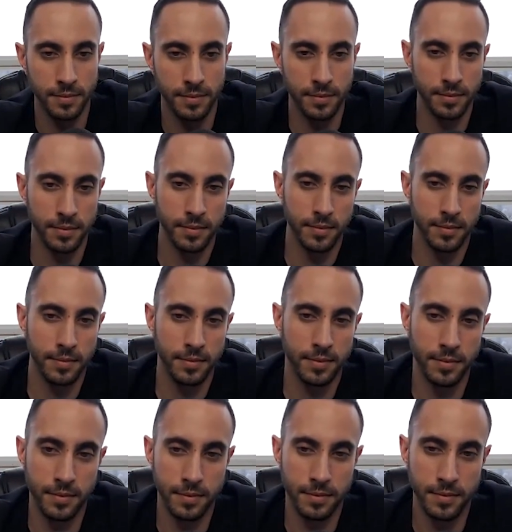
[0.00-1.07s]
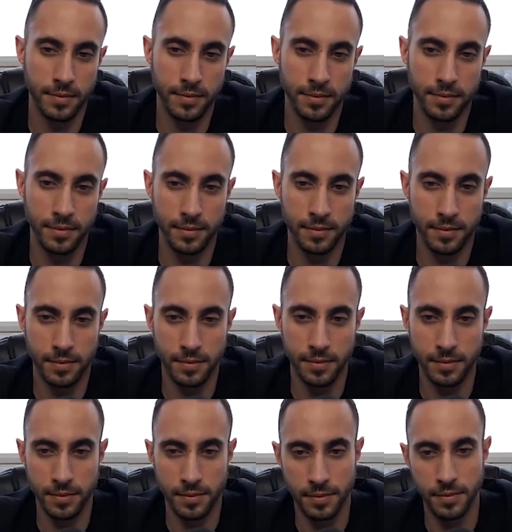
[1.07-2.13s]

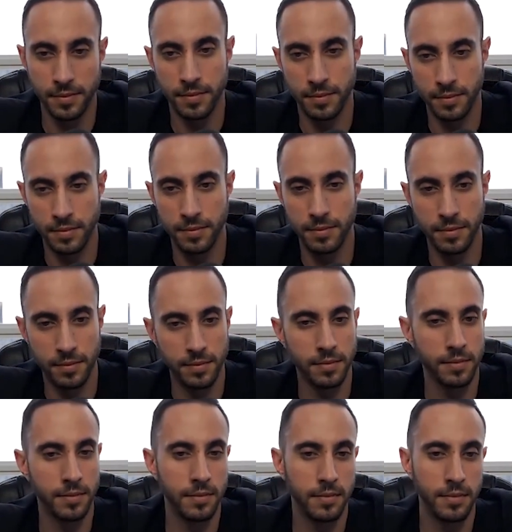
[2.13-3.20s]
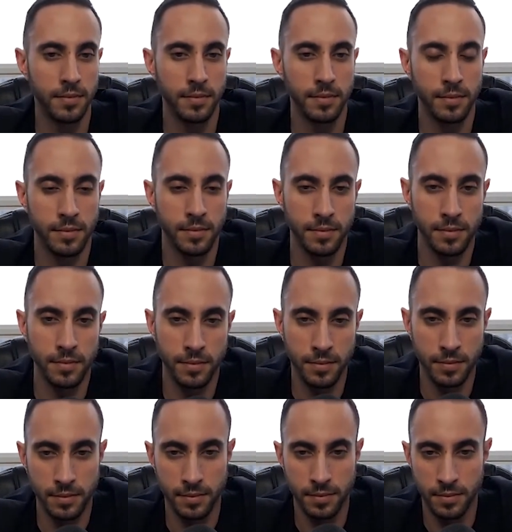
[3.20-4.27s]

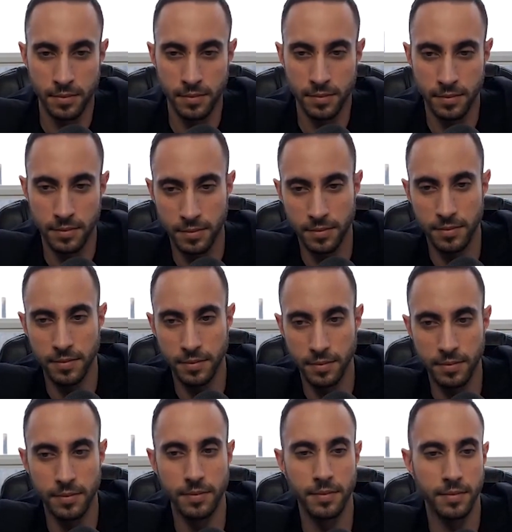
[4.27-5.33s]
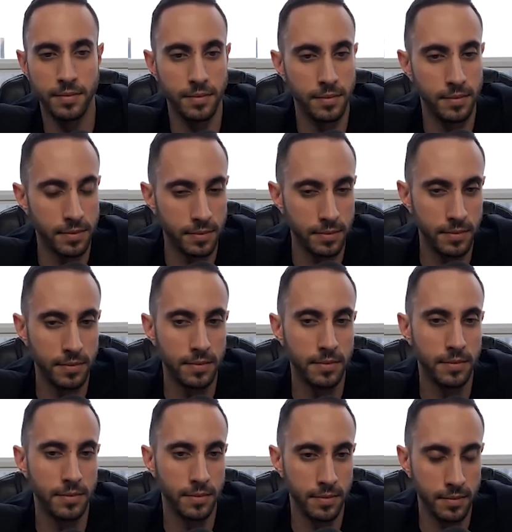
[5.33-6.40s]

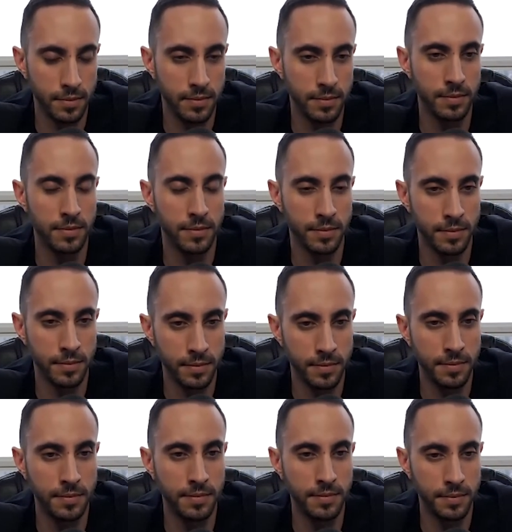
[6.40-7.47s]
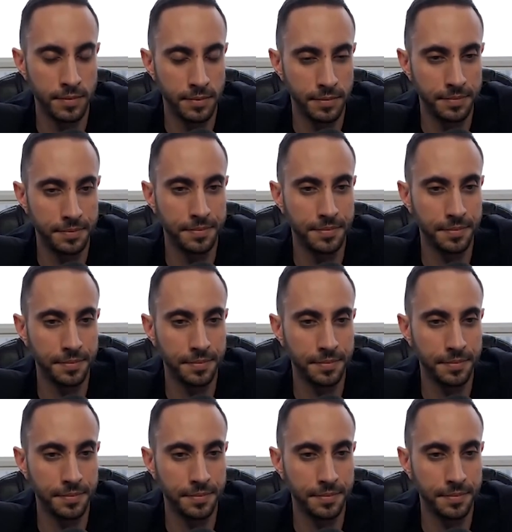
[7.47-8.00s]
This person isn't speaking.